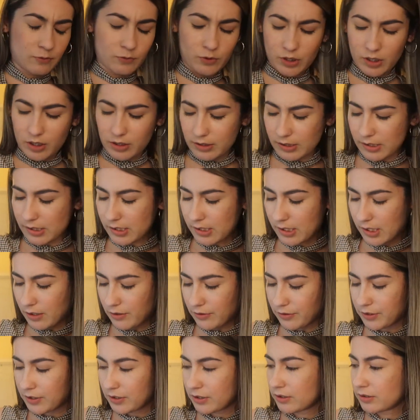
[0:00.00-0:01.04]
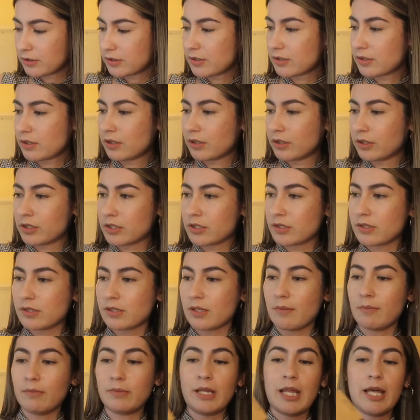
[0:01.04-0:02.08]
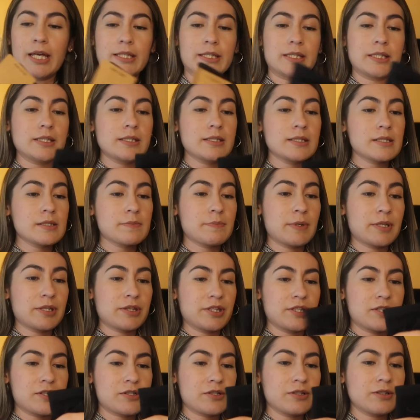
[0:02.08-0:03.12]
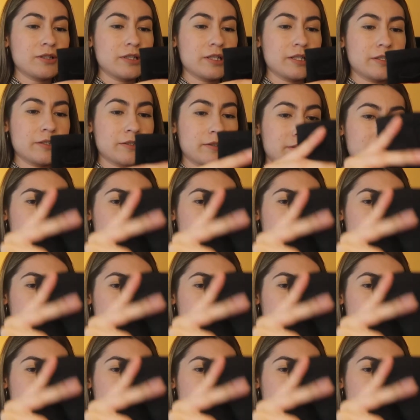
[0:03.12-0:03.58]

Were on sale. These are some leggings, but these are